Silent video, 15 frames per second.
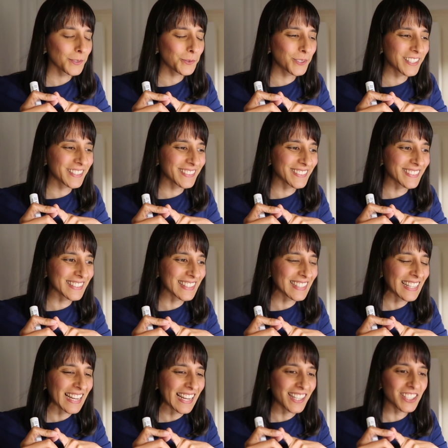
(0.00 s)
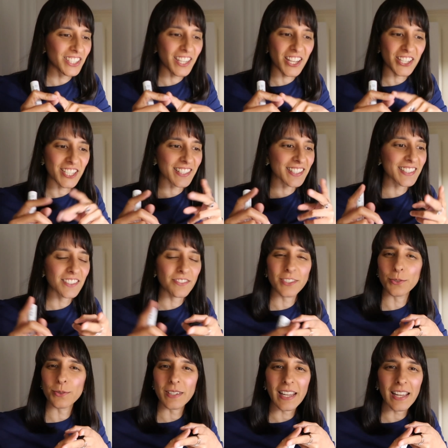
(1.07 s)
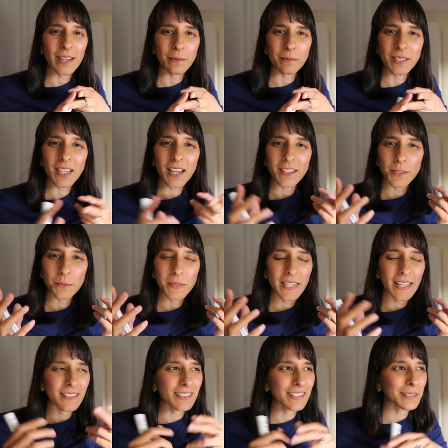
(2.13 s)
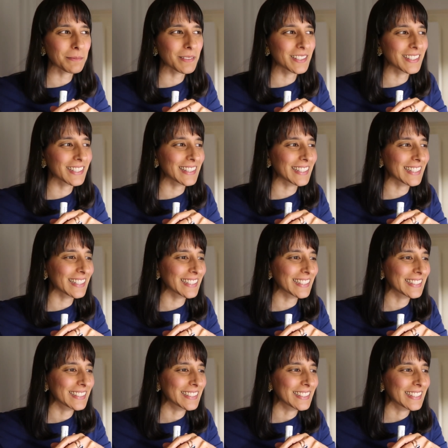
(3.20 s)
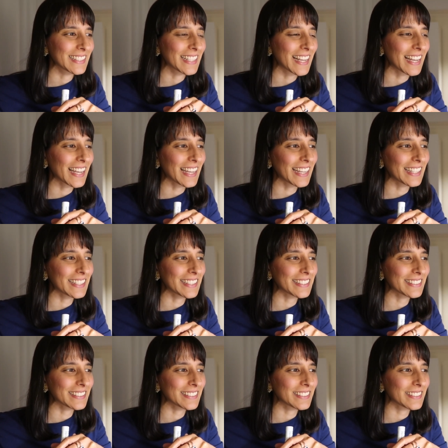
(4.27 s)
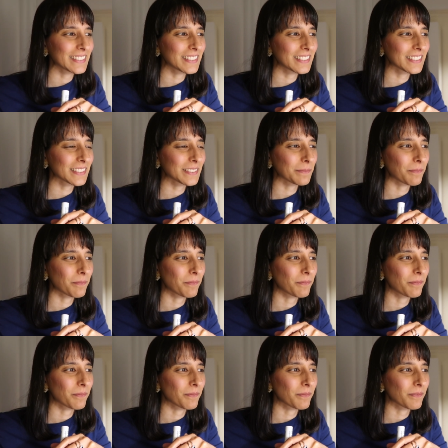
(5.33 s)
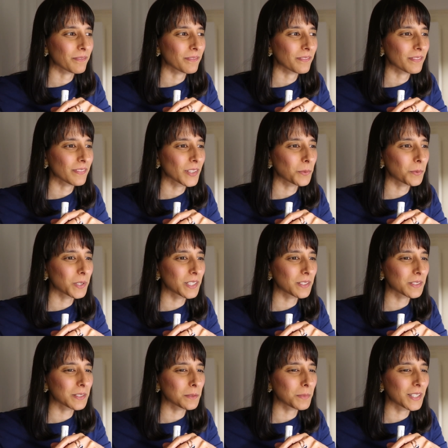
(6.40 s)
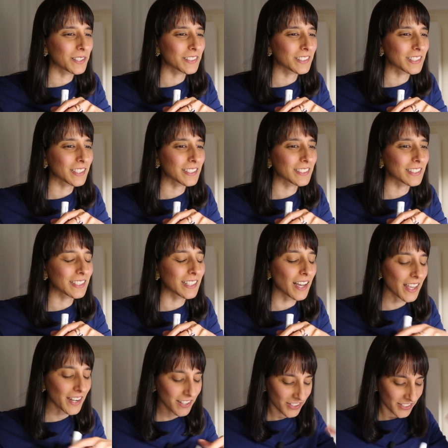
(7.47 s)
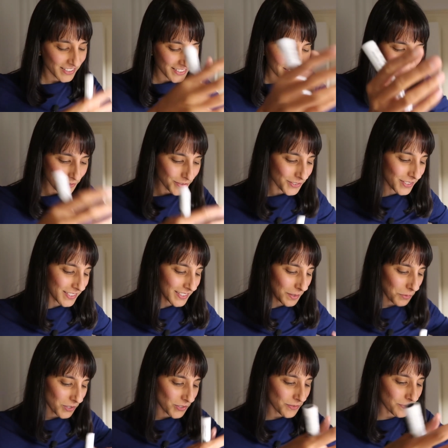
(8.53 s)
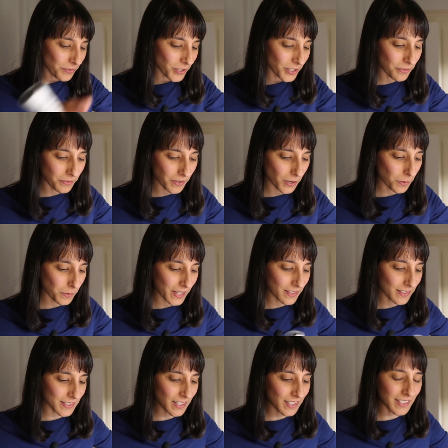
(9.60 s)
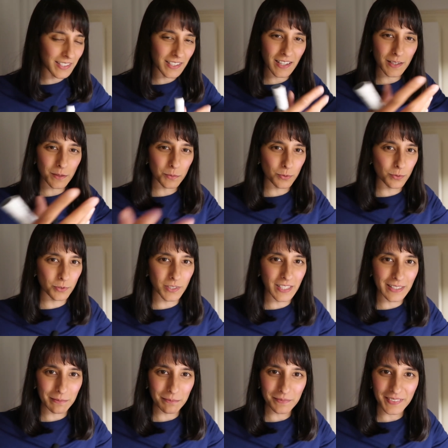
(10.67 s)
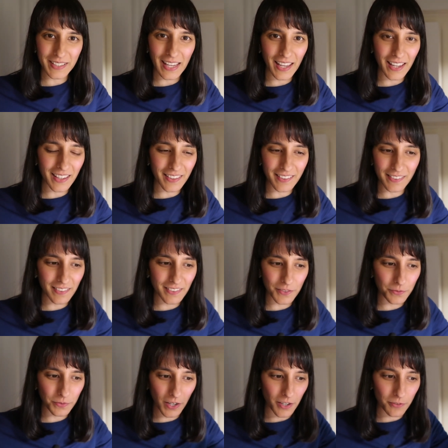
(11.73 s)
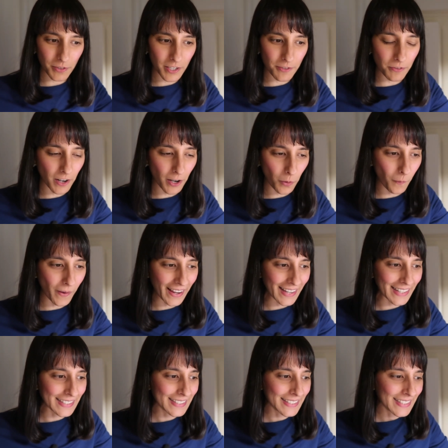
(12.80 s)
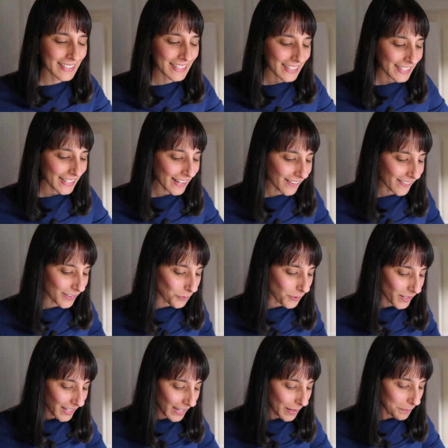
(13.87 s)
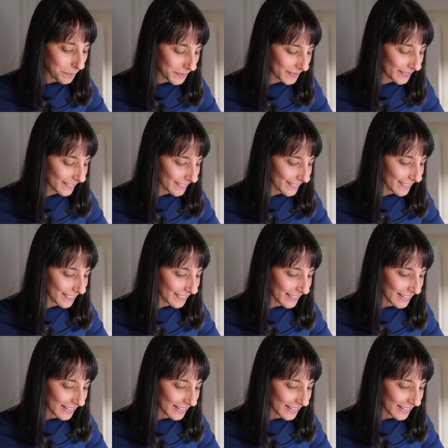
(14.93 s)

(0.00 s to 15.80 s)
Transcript: what else? And then she has a difficult name, hard to pronounce, something like that. And what else about Zsa Zsa? I don't know, it's just someone who's very far away, this unattainable dream, okay? This is far, very far away. Now, what happens